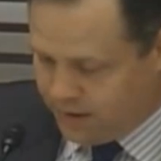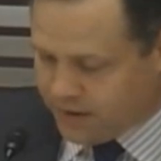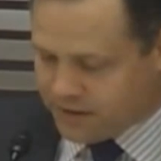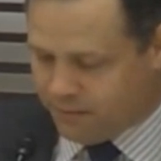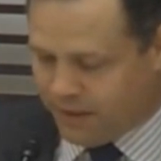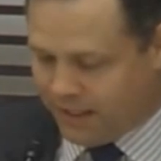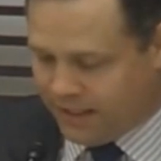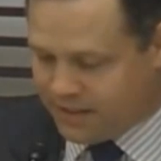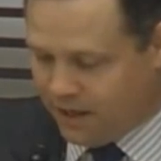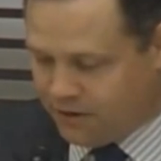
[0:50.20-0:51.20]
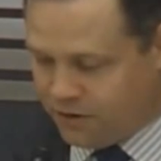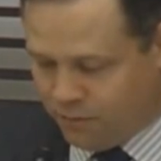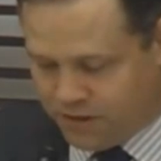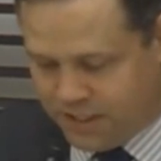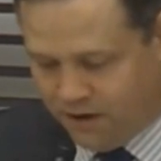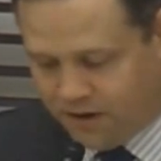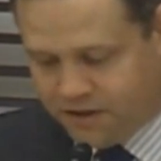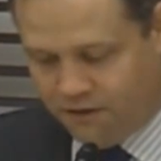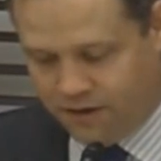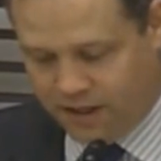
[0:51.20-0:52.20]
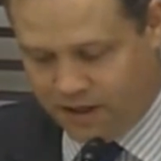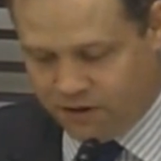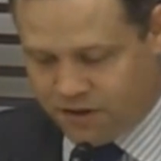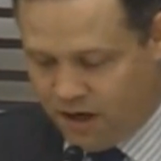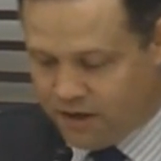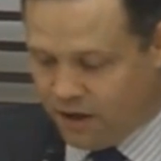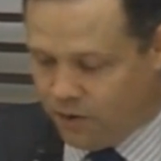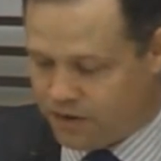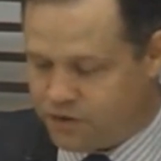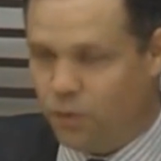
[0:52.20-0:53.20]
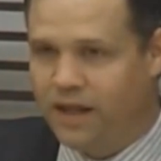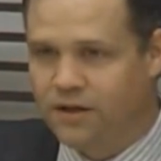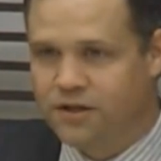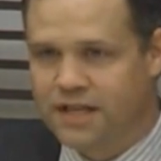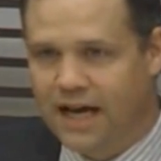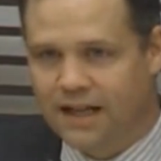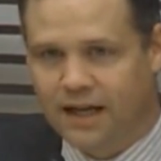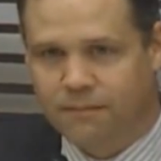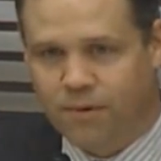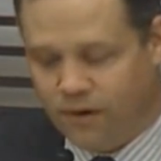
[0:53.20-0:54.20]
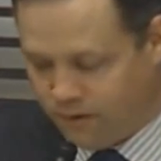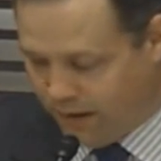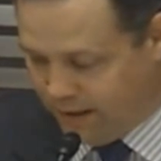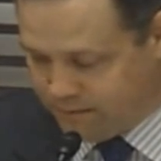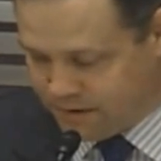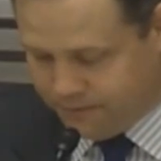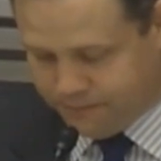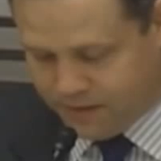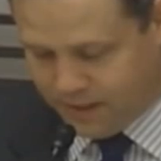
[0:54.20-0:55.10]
This committee has held numerous hearings over the years on NOAA's weather satellite programs.